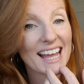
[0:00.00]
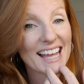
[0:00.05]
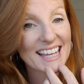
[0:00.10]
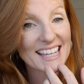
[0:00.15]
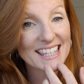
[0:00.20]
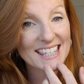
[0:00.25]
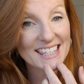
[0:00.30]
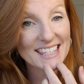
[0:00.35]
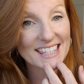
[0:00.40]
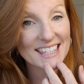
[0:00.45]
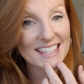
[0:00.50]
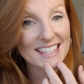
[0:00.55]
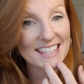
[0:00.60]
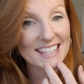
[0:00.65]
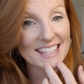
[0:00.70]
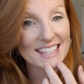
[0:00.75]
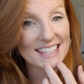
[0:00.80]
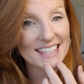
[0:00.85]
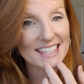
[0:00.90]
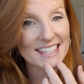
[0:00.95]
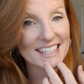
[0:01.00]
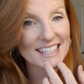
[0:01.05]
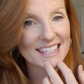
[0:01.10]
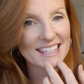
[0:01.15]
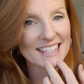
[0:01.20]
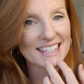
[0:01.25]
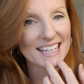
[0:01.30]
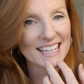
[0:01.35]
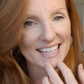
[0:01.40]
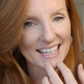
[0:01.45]

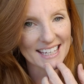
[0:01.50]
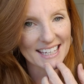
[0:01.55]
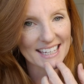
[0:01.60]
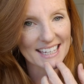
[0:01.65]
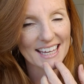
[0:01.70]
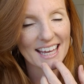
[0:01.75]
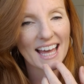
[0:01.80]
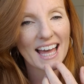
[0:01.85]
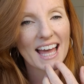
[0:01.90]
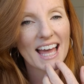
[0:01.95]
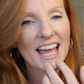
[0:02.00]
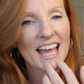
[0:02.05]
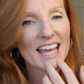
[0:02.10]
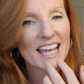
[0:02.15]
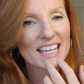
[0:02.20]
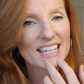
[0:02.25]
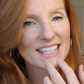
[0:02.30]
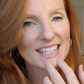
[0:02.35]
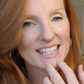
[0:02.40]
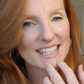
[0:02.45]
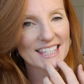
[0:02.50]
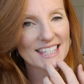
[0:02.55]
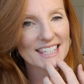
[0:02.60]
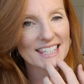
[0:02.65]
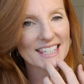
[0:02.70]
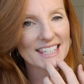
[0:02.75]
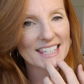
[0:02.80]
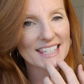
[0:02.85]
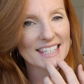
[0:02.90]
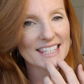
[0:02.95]
Sink,
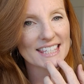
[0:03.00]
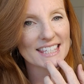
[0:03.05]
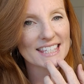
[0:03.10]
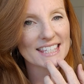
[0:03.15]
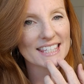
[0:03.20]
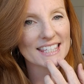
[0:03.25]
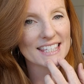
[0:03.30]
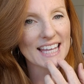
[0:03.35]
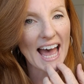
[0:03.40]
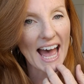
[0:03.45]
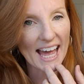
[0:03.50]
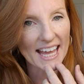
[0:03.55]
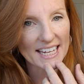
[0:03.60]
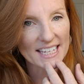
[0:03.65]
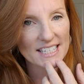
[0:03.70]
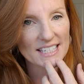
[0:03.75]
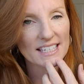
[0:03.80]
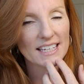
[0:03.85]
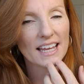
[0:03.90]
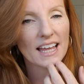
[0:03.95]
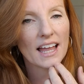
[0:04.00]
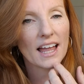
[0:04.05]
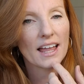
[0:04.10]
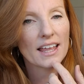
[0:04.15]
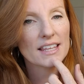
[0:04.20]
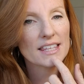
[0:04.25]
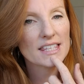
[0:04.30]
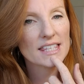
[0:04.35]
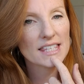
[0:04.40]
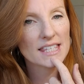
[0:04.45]
sat.
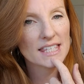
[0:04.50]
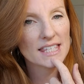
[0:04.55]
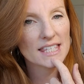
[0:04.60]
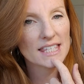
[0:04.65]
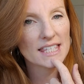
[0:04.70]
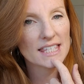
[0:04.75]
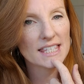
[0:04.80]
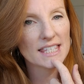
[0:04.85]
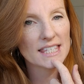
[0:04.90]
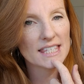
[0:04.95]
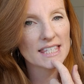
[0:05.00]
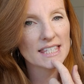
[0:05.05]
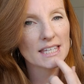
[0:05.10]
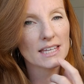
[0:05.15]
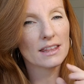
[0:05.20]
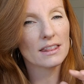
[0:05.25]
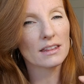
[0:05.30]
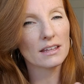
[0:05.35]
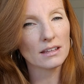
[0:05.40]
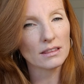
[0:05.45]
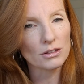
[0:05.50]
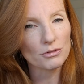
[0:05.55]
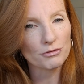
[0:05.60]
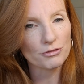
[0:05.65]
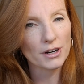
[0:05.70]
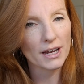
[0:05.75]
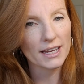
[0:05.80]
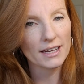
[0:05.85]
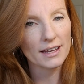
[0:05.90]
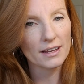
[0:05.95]
Think the
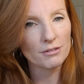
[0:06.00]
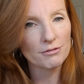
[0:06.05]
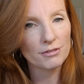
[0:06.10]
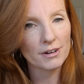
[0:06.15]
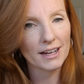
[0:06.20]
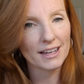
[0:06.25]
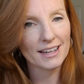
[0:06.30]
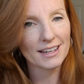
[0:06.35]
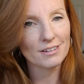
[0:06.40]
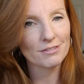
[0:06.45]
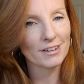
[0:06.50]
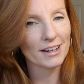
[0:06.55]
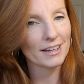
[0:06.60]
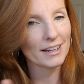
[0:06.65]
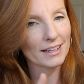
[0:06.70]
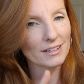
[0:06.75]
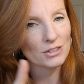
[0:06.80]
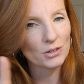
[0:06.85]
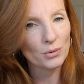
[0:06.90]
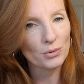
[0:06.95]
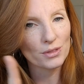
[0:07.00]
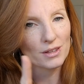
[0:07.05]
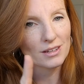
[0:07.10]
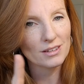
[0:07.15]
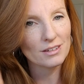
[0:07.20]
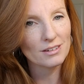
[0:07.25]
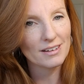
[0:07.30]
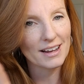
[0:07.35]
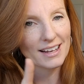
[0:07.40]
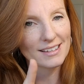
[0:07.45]
fried egg, fried egg, fried egg. Don't think
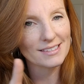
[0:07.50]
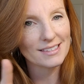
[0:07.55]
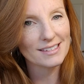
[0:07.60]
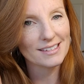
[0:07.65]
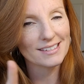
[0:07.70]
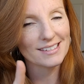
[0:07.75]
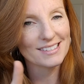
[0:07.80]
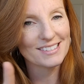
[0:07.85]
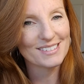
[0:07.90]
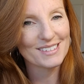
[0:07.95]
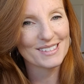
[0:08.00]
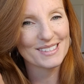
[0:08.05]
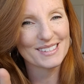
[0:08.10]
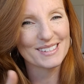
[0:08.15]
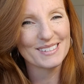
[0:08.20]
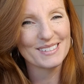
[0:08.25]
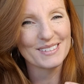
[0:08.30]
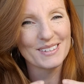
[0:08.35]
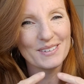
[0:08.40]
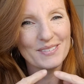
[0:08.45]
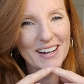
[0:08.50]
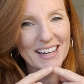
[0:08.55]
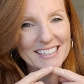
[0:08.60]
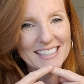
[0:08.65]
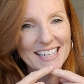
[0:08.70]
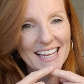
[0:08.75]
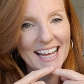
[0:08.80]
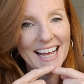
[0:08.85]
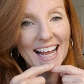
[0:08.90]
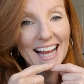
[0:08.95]
your S's, because then you'll go back
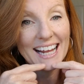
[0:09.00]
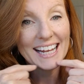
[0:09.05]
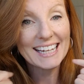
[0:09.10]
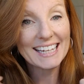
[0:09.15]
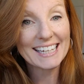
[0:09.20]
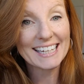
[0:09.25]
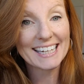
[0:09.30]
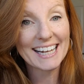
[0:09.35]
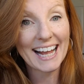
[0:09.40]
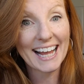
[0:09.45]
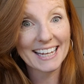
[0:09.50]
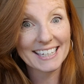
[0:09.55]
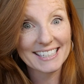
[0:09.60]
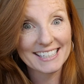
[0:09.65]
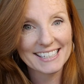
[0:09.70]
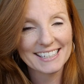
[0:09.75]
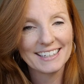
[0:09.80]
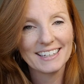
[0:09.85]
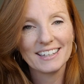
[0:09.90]
to shat.